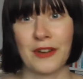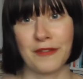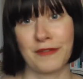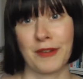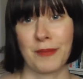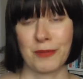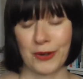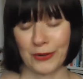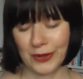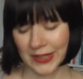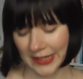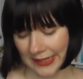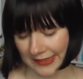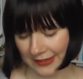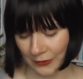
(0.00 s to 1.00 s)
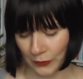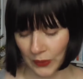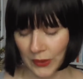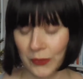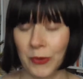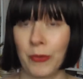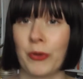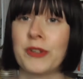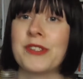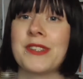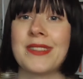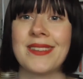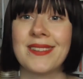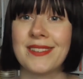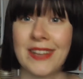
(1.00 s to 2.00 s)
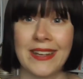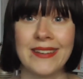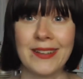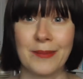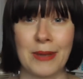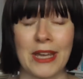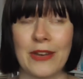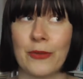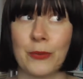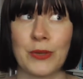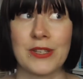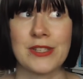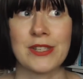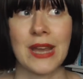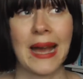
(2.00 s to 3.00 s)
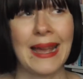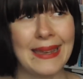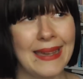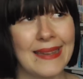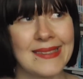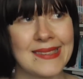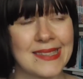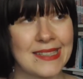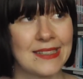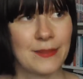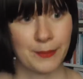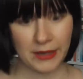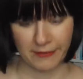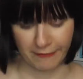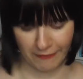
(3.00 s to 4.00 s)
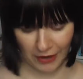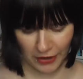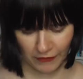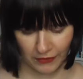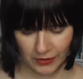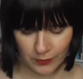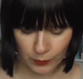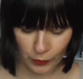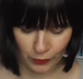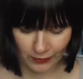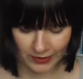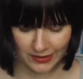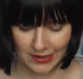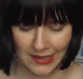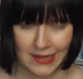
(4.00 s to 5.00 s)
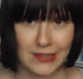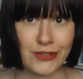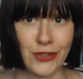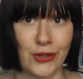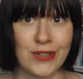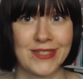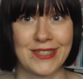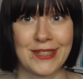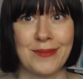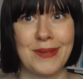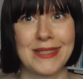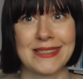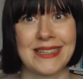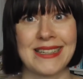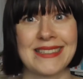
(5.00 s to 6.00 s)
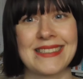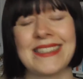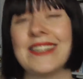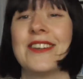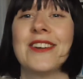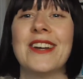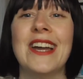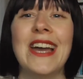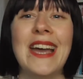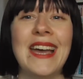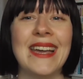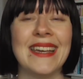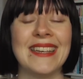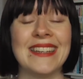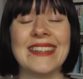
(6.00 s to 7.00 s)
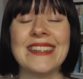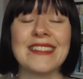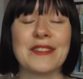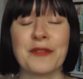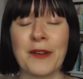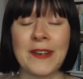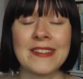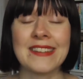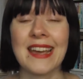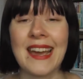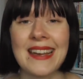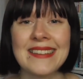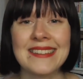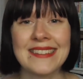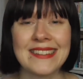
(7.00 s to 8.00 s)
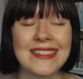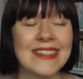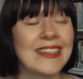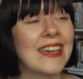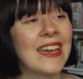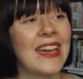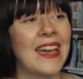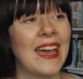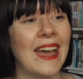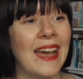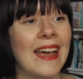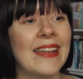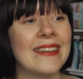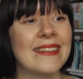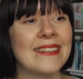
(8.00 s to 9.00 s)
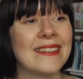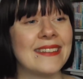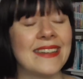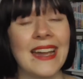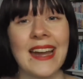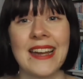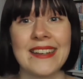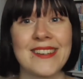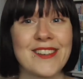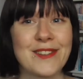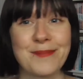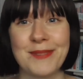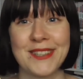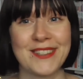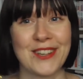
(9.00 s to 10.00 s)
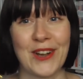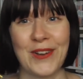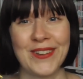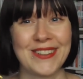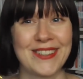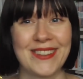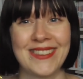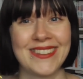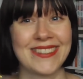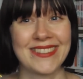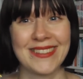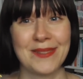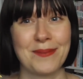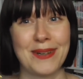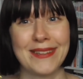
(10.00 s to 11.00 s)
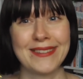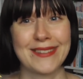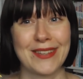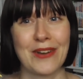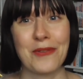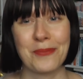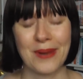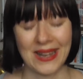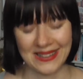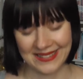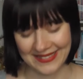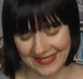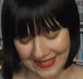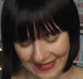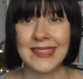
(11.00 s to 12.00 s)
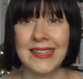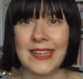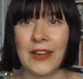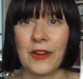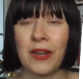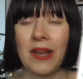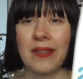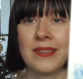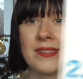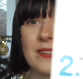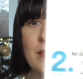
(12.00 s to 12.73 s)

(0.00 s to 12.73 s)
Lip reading: of February, is when we watched The Gentleman, which I guess is my favorite movie that I saw in cinemas last year. It is fantastic. And yeah, I just miss going to the cinema so much. Okay, this